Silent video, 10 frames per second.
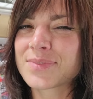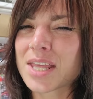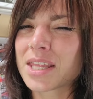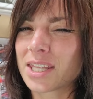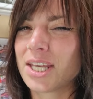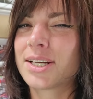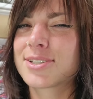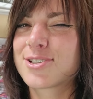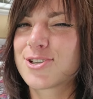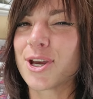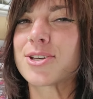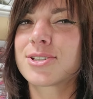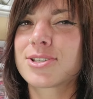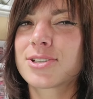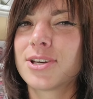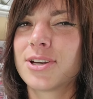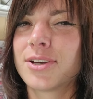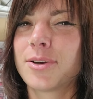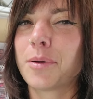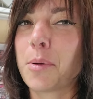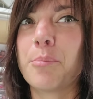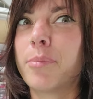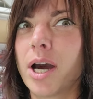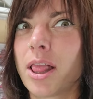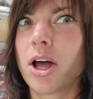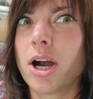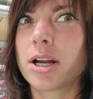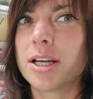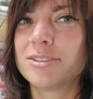like, that is just my luck.